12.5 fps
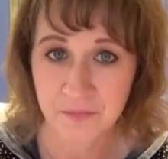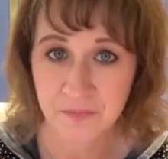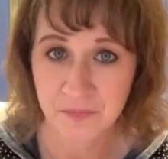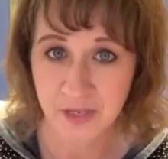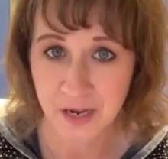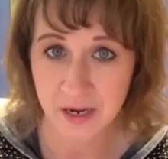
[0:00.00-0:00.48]

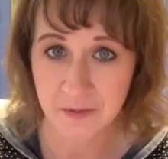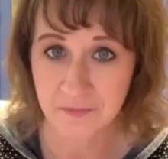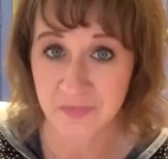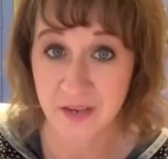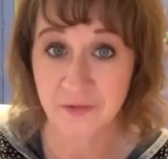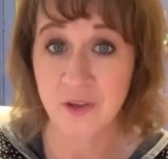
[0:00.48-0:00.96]
Okay?
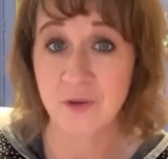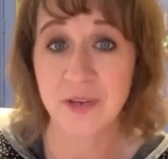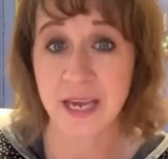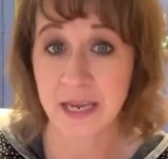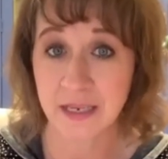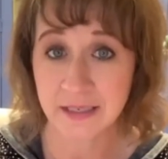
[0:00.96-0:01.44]
If you
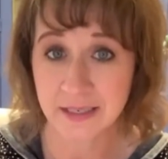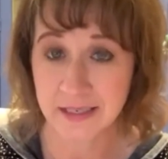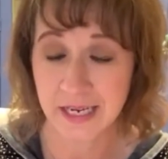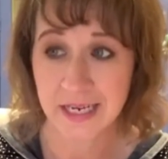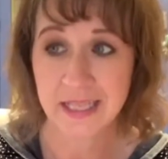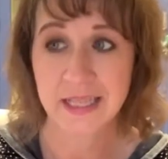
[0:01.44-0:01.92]
can't,
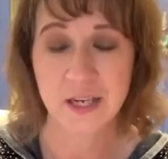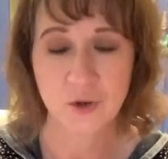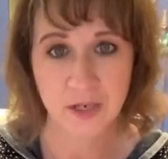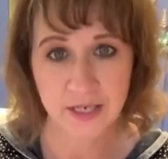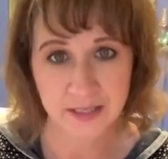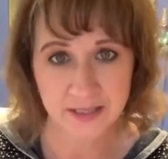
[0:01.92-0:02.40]
then you
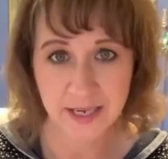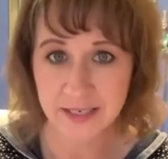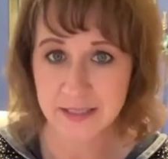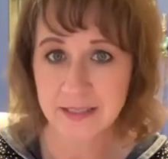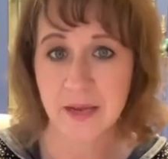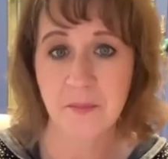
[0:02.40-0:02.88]
need to take
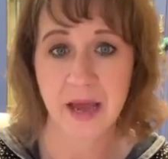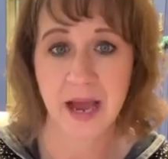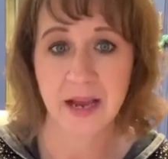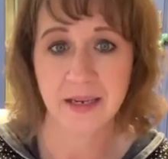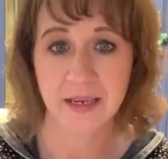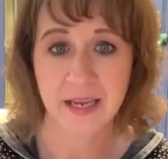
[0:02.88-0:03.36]
a step
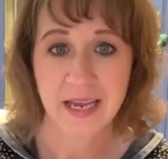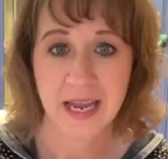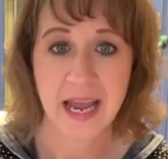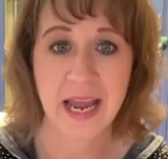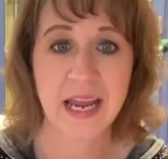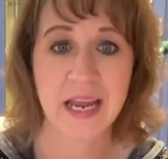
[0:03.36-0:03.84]
back
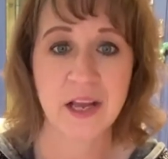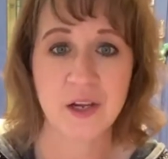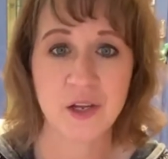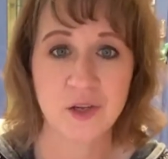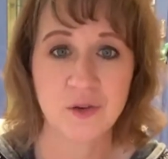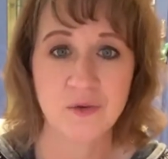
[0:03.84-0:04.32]
and
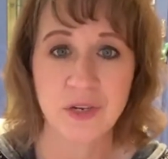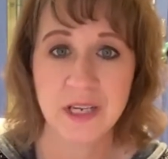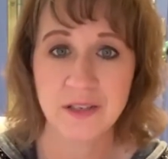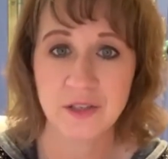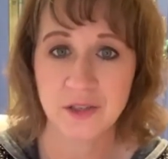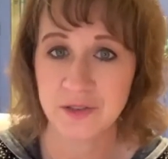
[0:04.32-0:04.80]
you
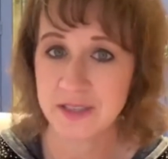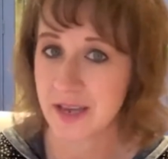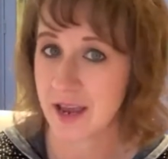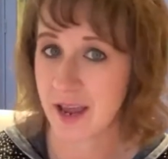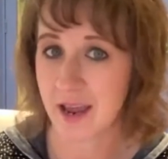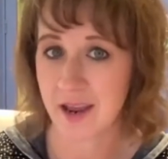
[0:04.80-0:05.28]
need to say,
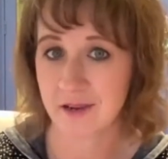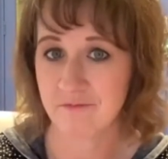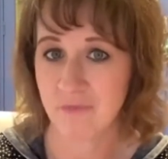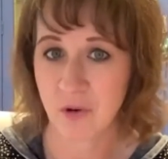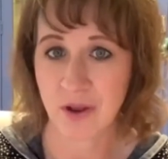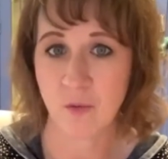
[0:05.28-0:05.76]
hey,
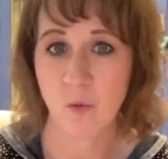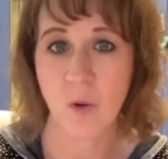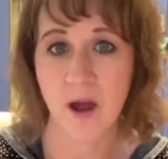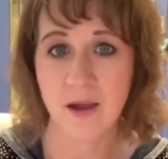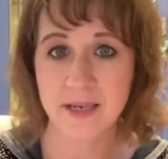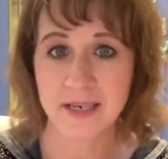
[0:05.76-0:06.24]
okay,
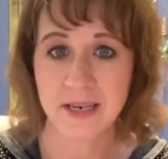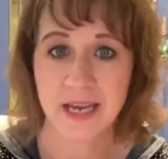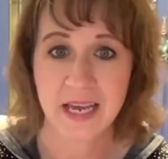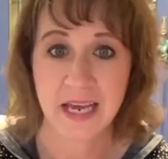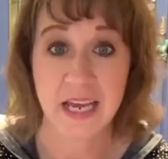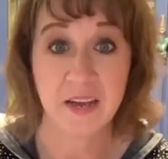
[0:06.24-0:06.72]

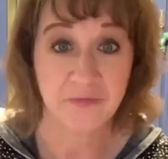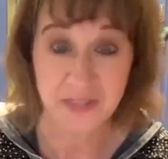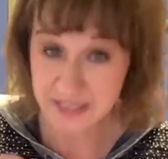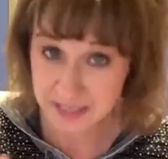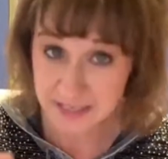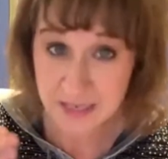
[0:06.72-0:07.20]
if
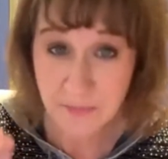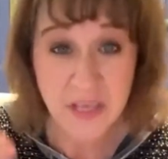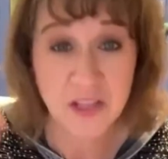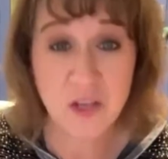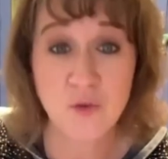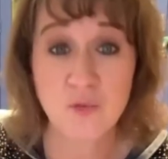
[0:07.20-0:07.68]
this is
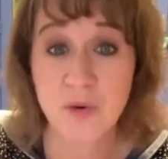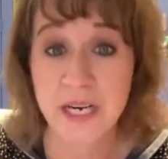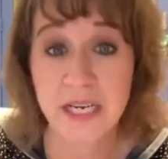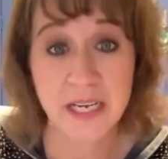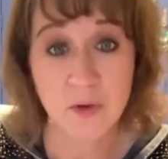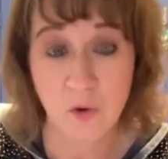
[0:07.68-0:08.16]
something you
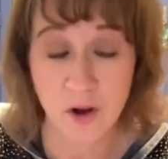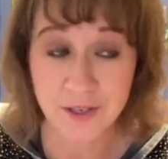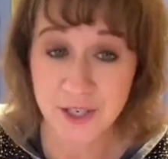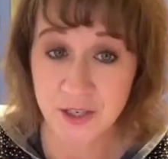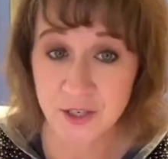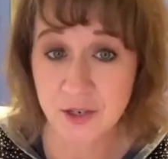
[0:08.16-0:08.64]
really want
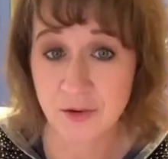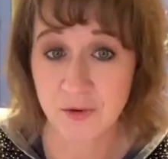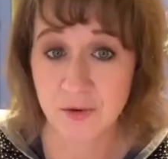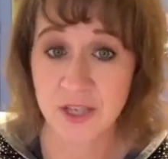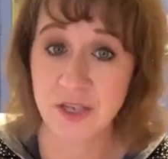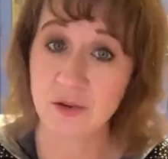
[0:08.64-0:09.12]
to
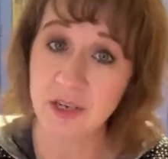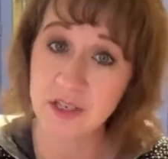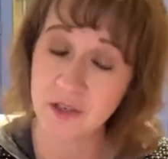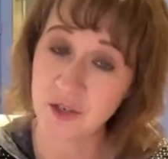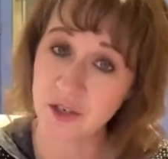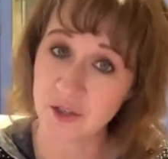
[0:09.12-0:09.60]
do, then you need
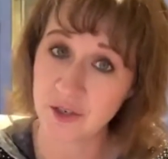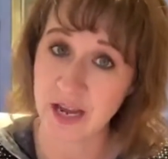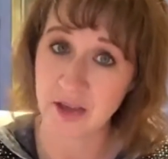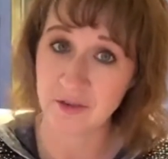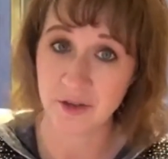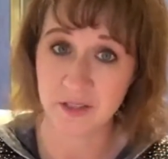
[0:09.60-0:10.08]
to look at your
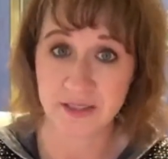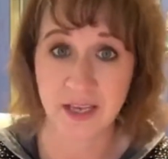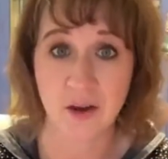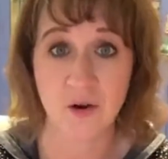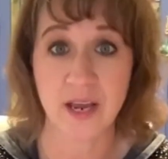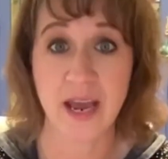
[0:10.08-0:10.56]
calendar and
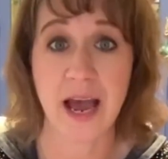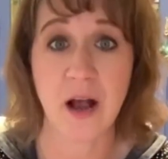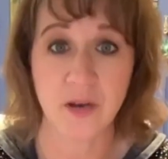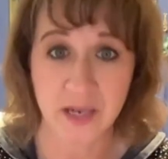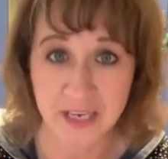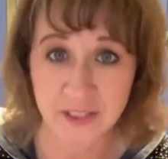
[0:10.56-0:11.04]
say, okay, how
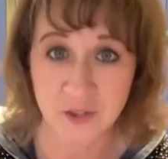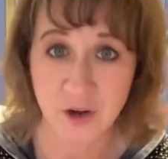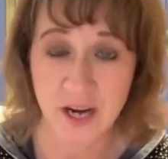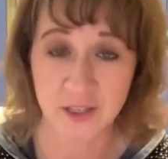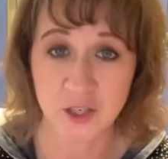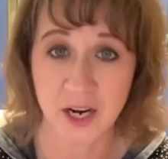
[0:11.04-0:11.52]
can I
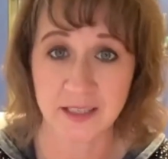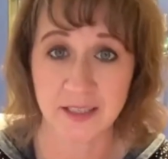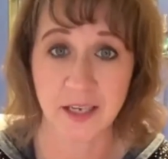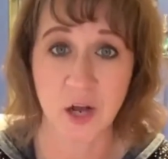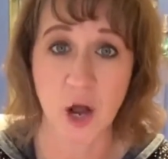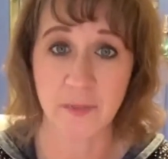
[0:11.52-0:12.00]
strategize
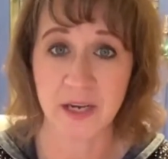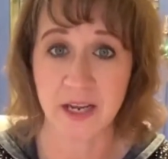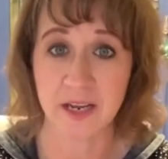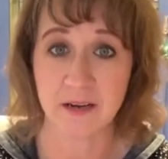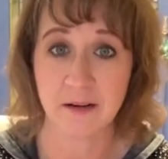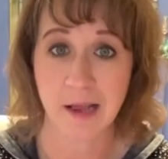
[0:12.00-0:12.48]
and
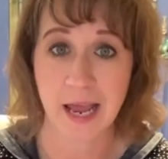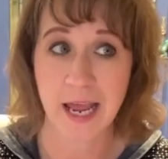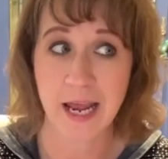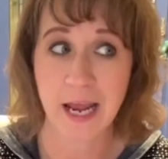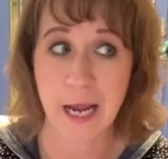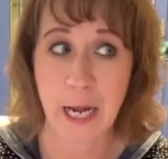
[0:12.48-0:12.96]
accommodate
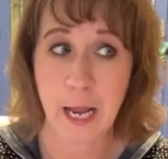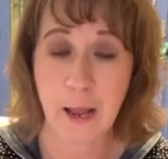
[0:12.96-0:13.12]
and